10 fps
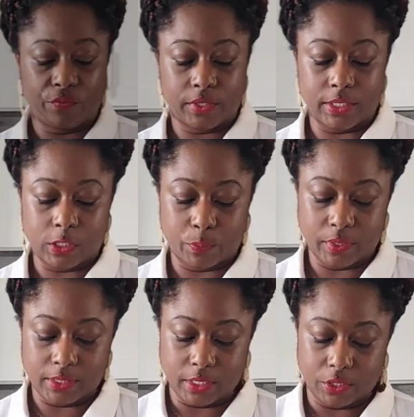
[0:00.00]
for this
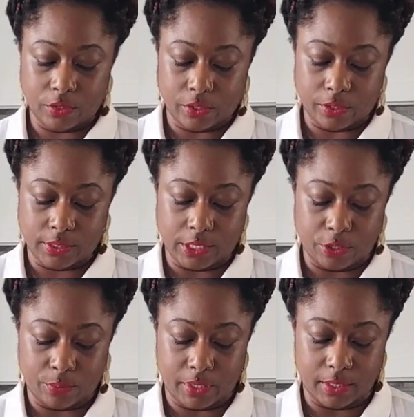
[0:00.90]
particular
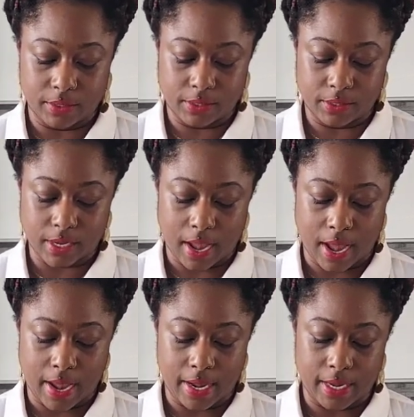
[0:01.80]
centerpiece,
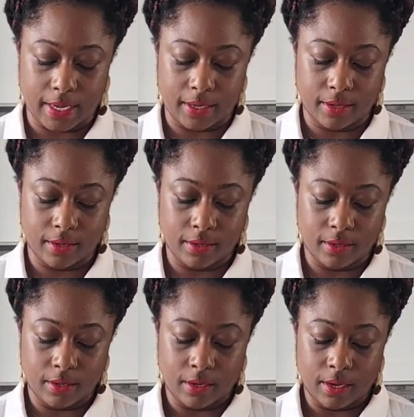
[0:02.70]
I
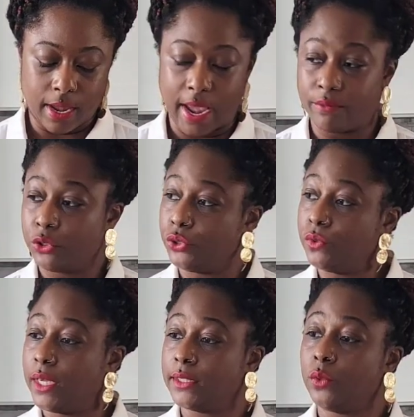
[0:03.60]
have
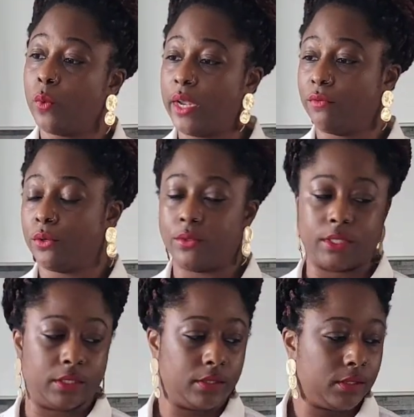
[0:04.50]
2 dozen white
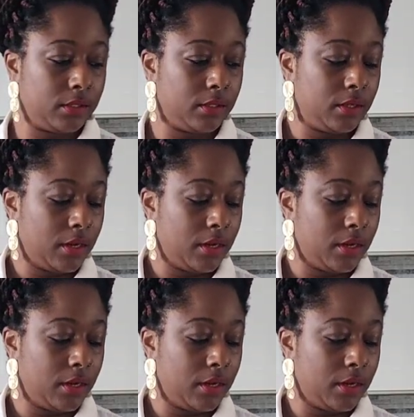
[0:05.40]
roses.